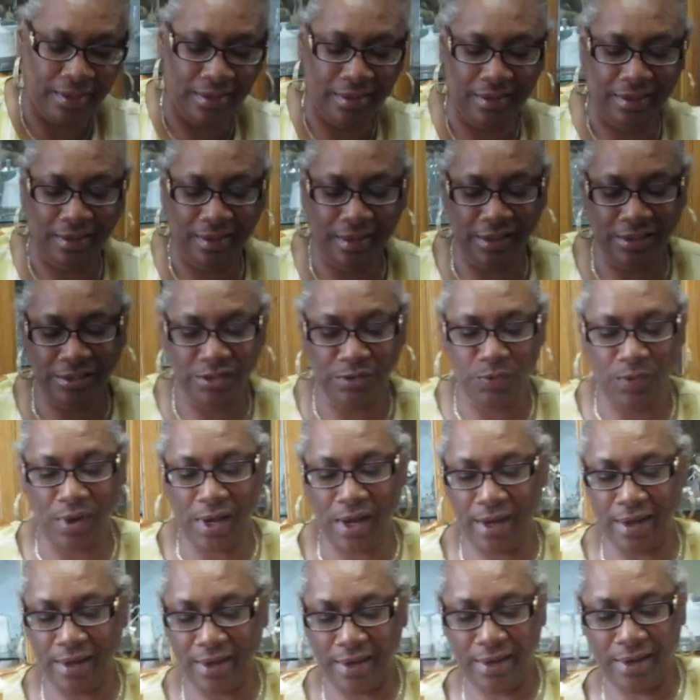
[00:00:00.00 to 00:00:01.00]
You need your
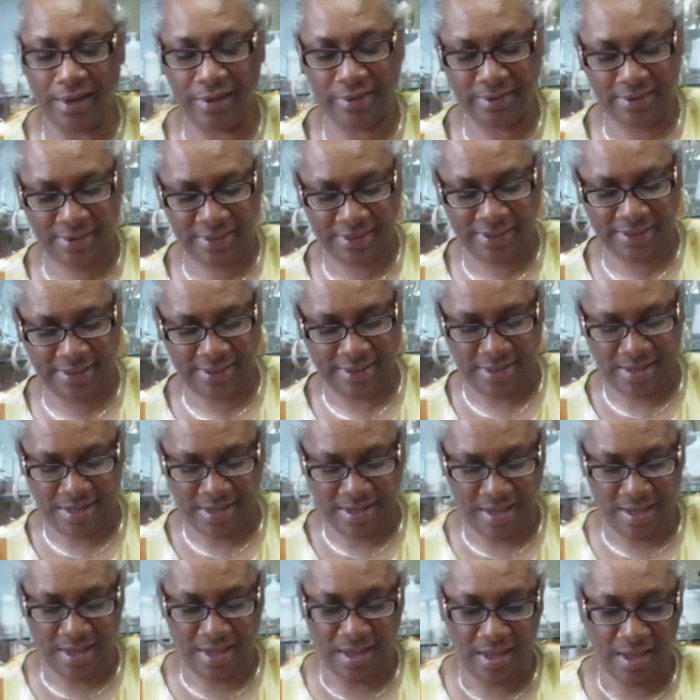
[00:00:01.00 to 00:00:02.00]
wire cutters.
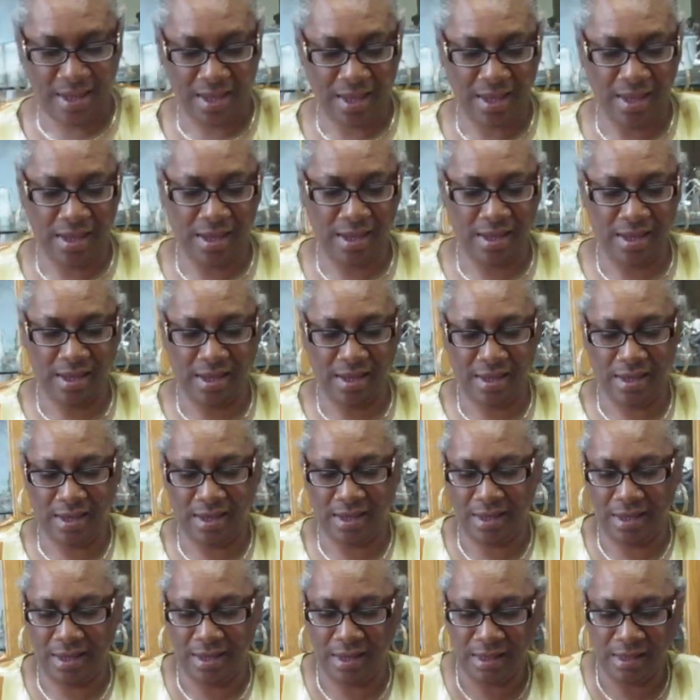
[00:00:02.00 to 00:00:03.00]

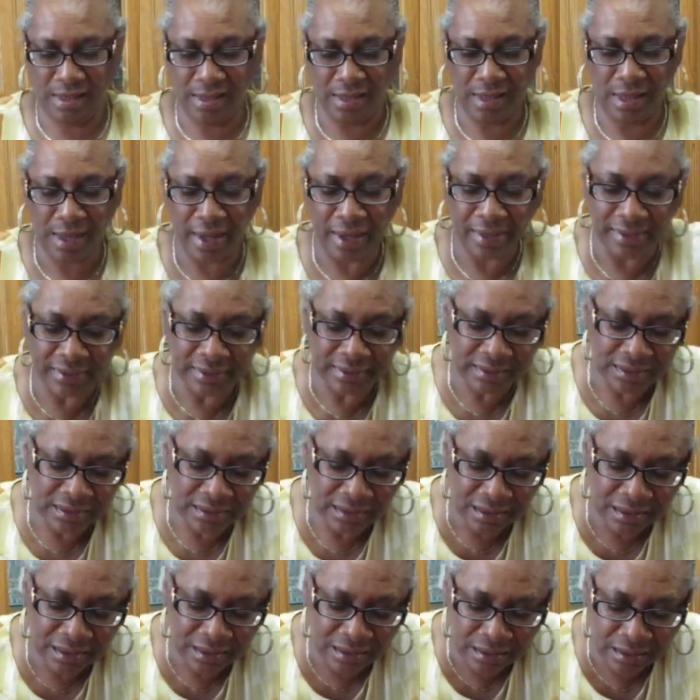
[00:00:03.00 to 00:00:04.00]
And yes,
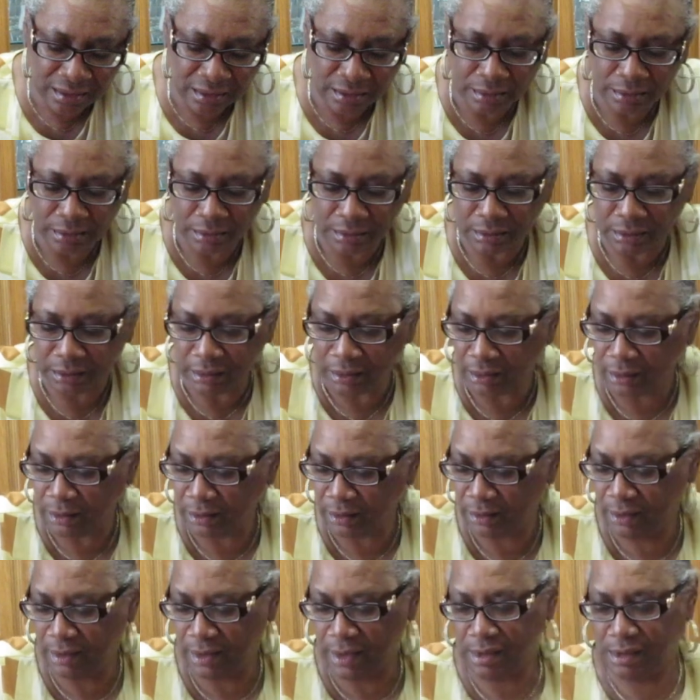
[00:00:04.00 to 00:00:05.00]

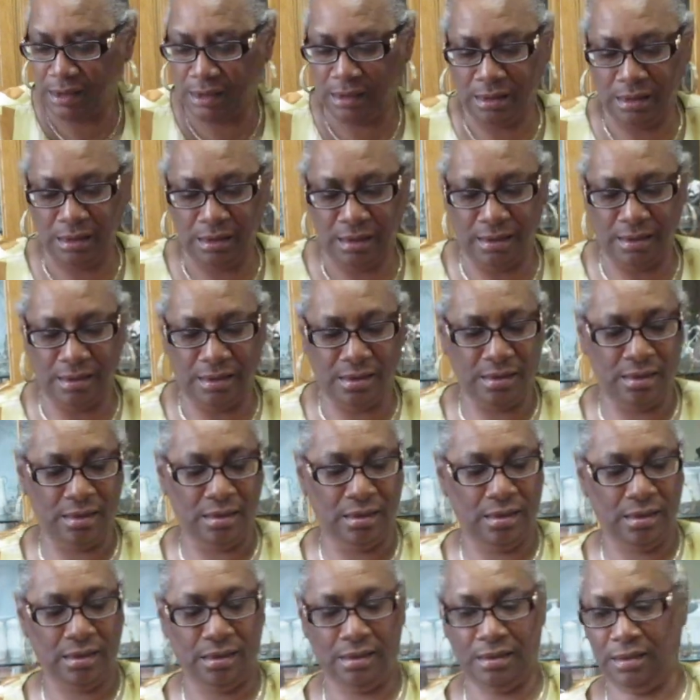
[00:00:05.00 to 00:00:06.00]
yeah, that's this.
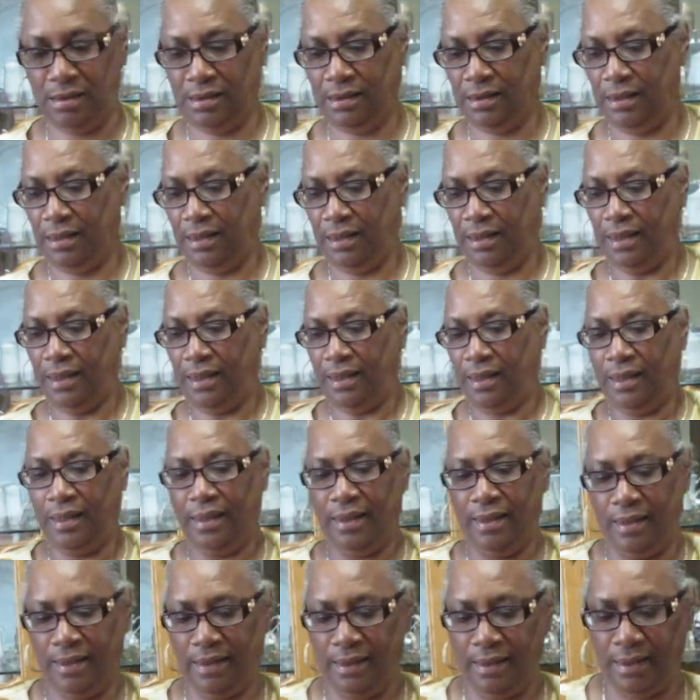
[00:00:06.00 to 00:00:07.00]

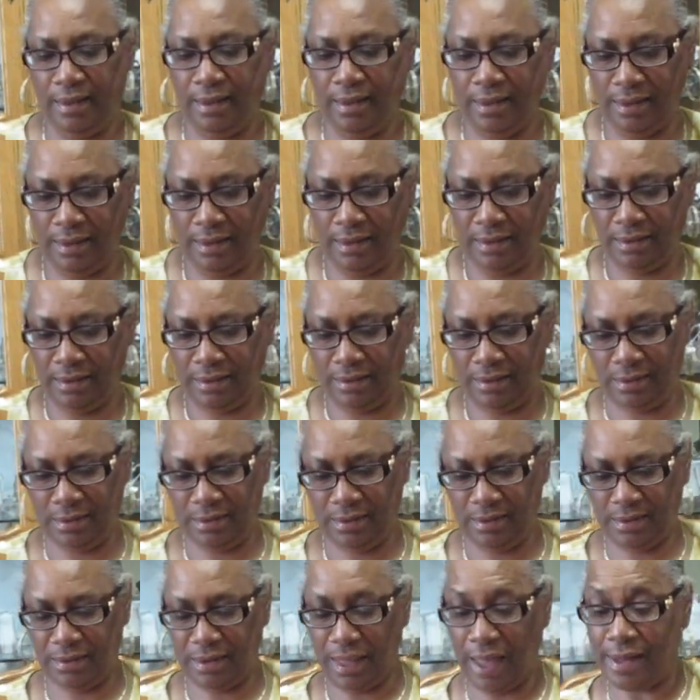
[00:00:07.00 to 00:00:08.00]
And
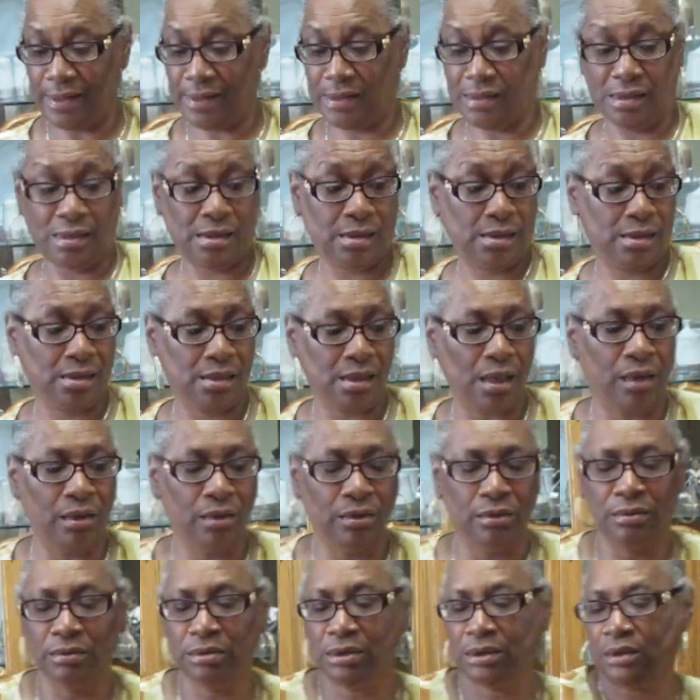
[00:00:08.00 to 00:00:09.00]
that is
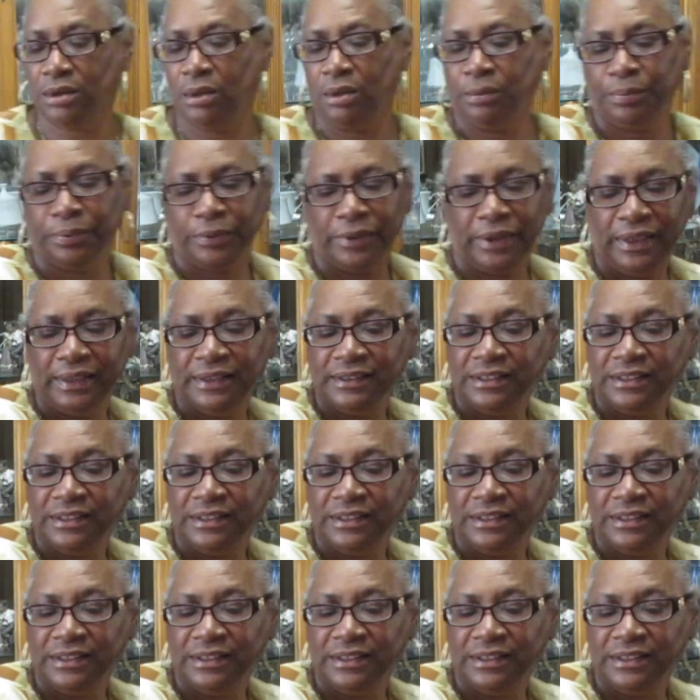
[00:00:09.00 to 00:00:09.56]
so pretty.